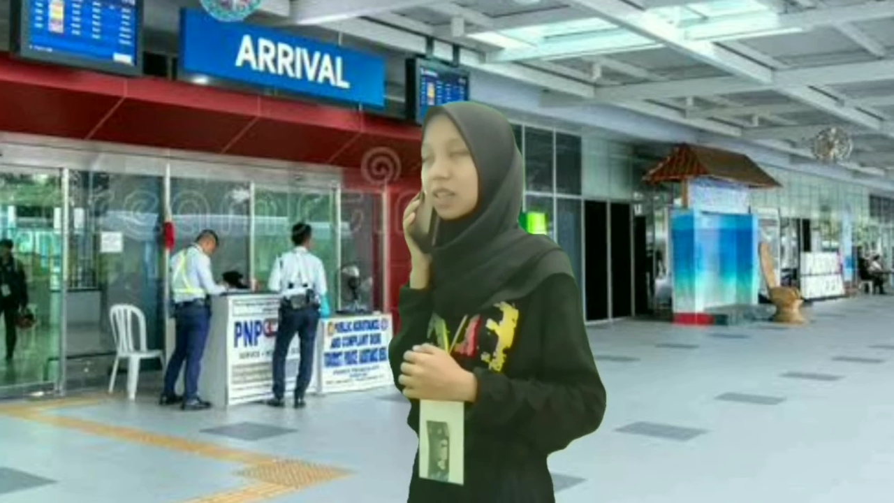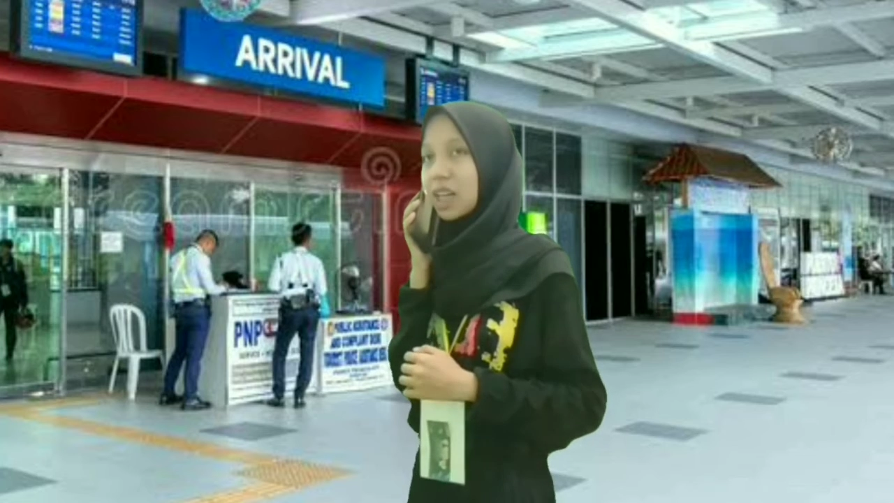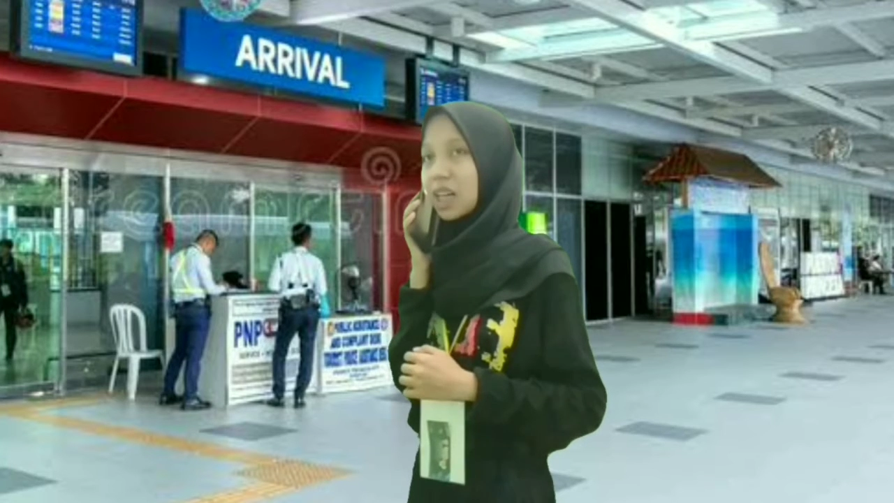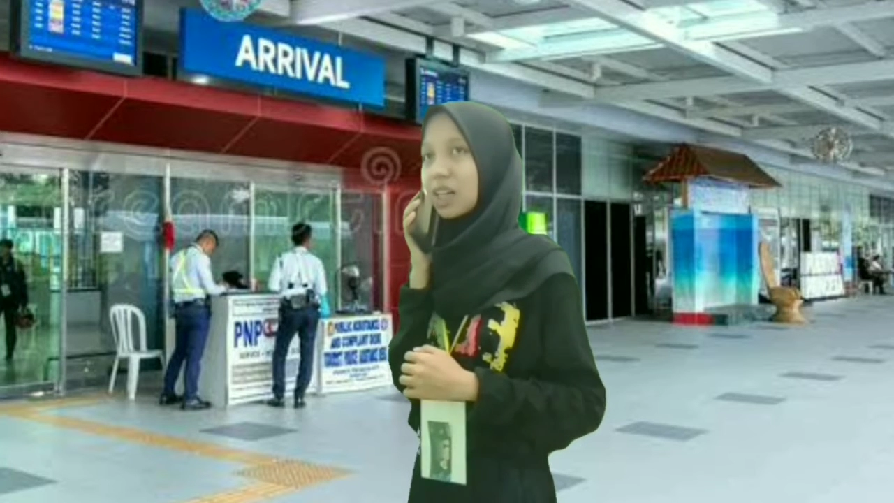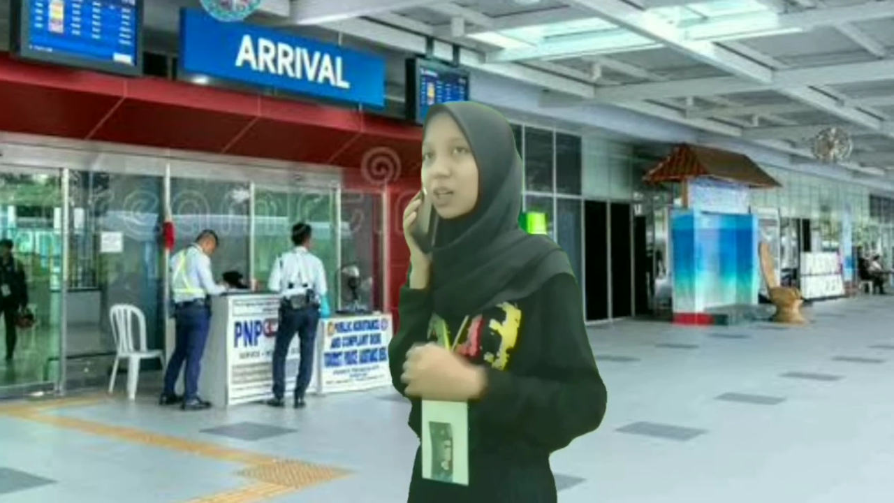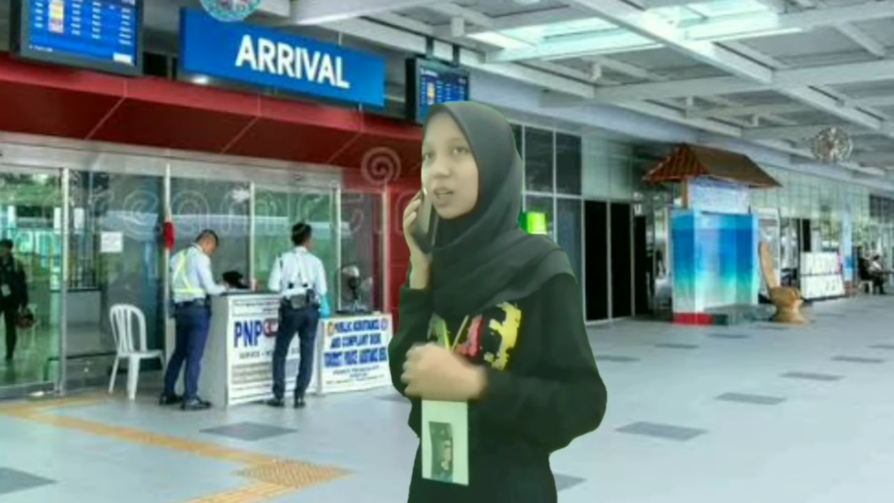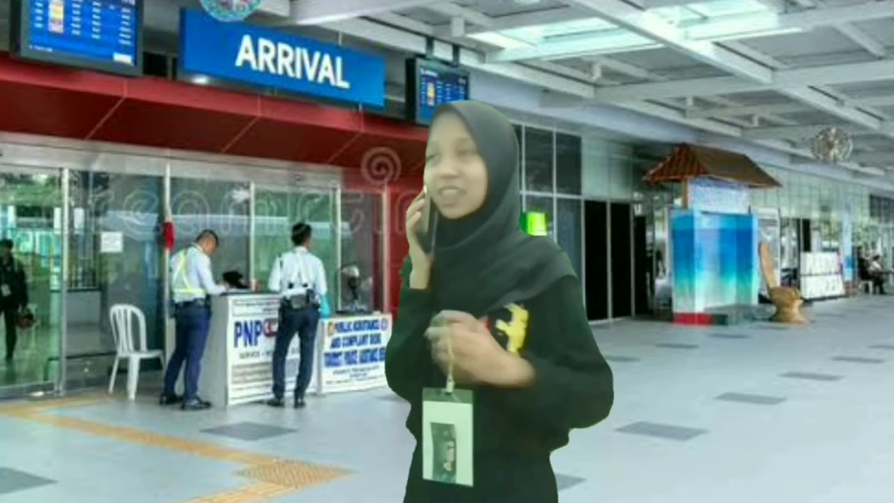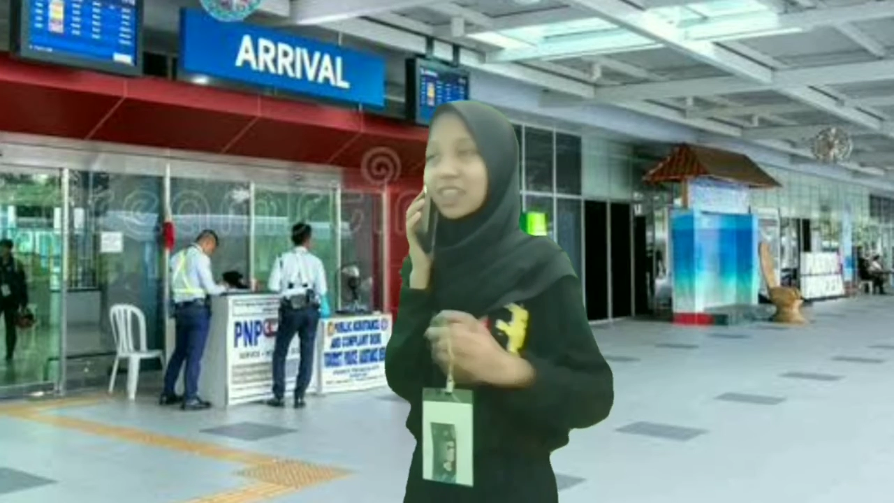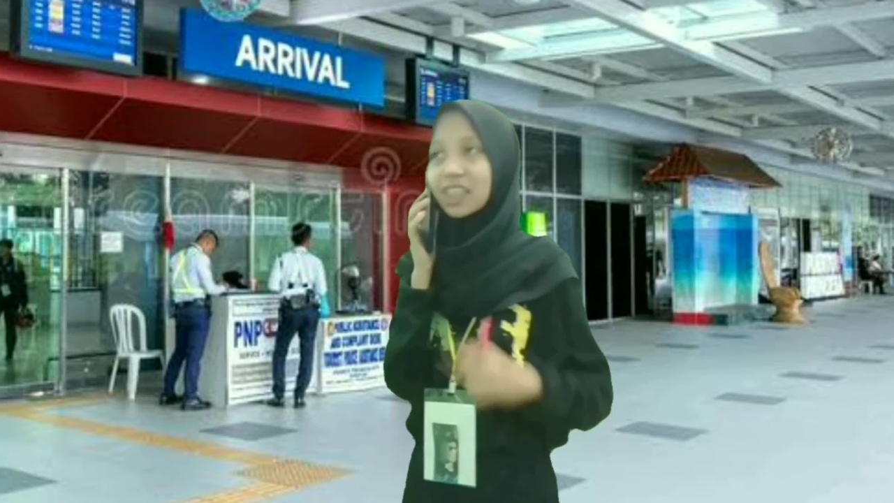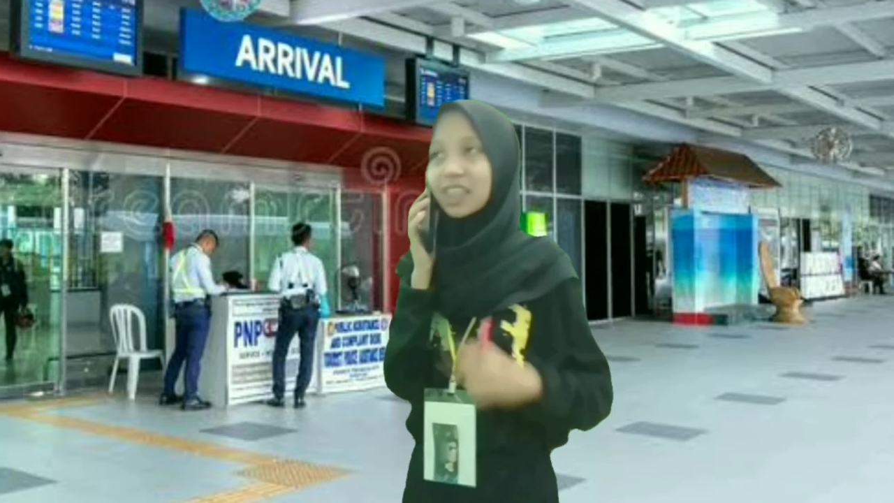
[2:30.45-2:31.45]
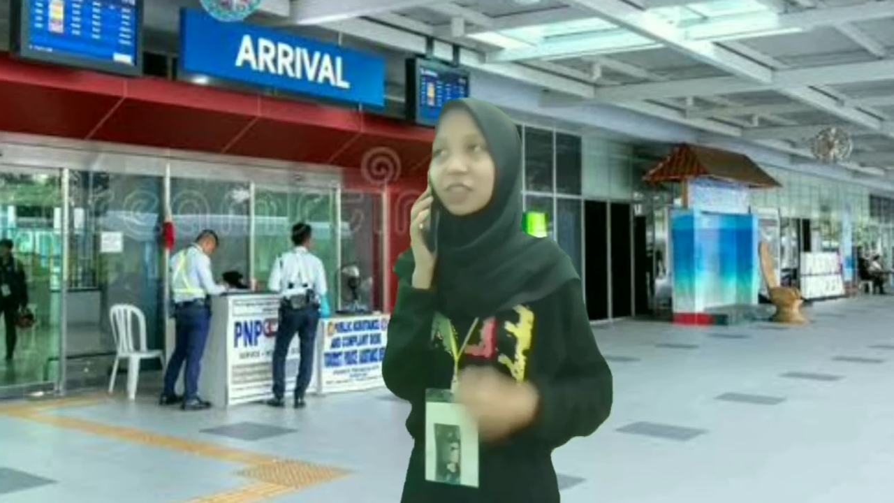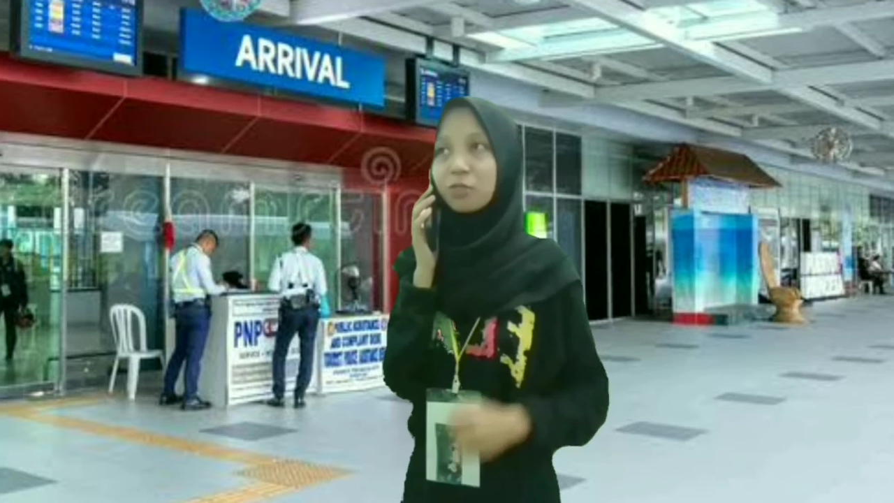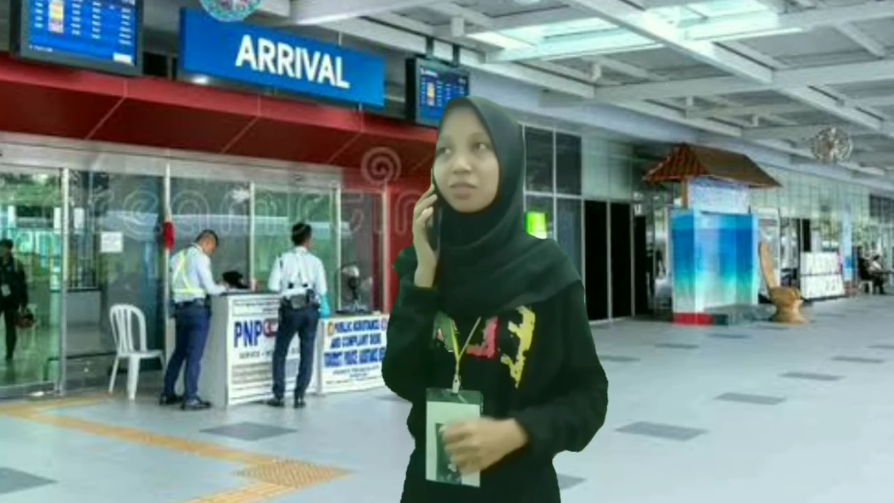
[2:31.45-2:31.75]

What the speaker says: Okay, thank you, Mr.